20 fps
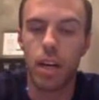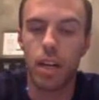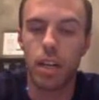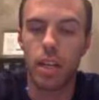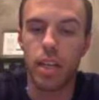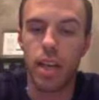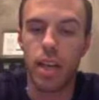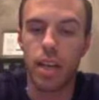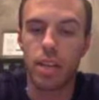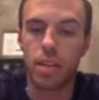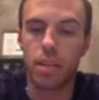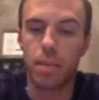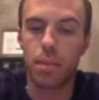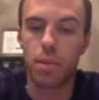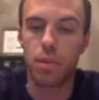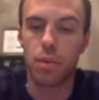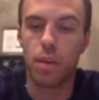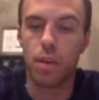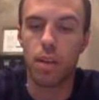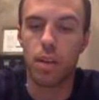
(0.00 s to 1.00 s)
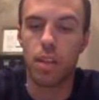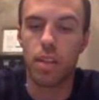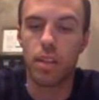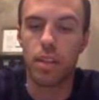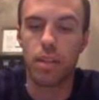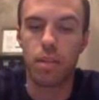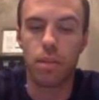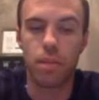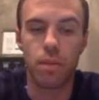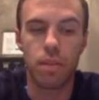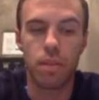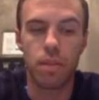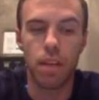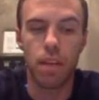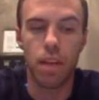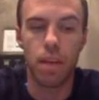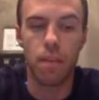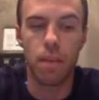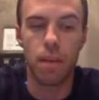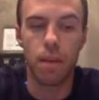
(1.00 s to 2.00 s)
He has to portray this to his
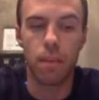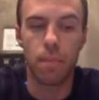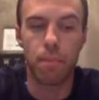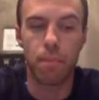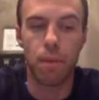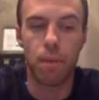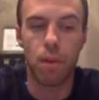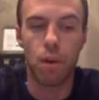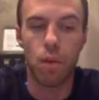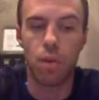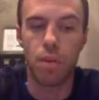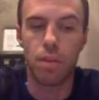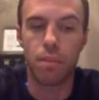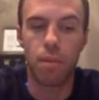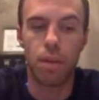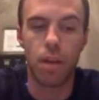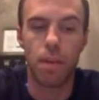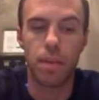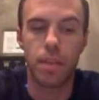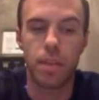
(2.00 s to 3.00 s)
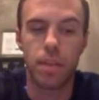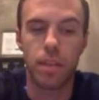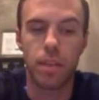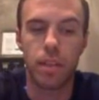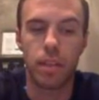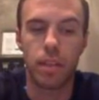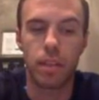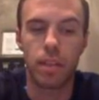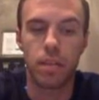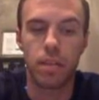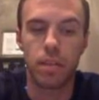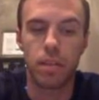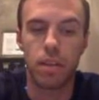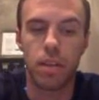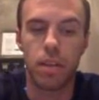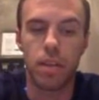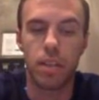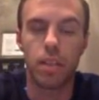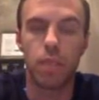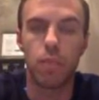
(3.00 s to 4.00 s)
son by always promising the
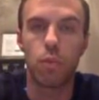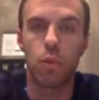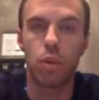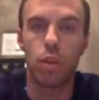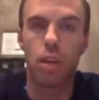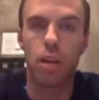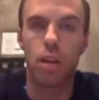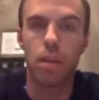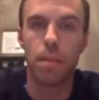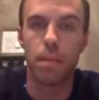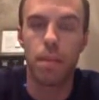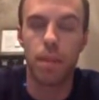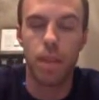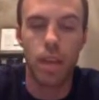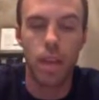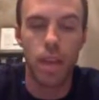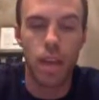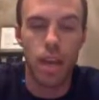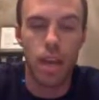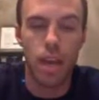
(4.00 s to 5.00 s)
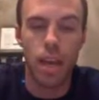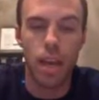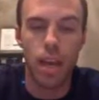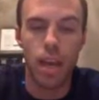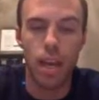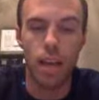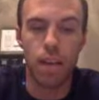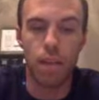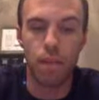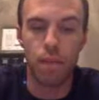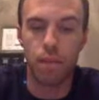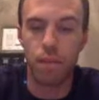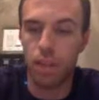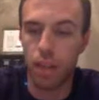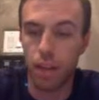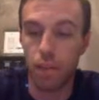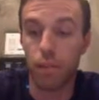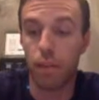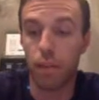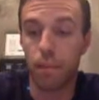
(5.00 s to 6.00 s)
son he will come and
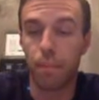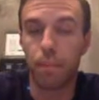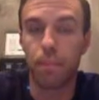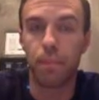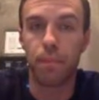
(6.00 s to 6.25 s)
save him.